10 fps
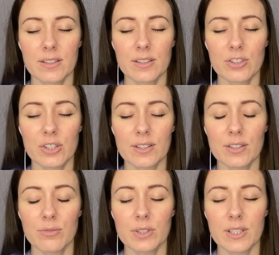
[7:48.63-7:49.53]
is gently
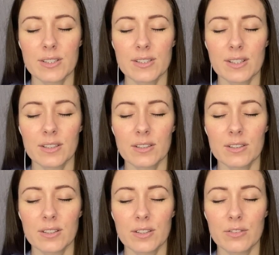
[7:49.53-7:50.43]
released and
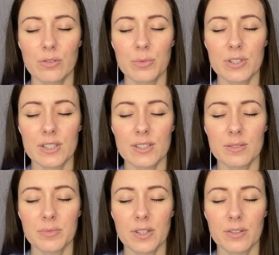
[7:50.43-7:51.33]
cleared from your
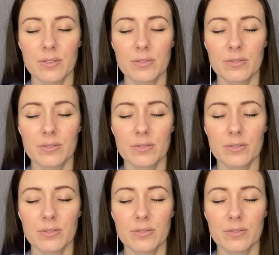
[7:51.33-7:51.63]
system now.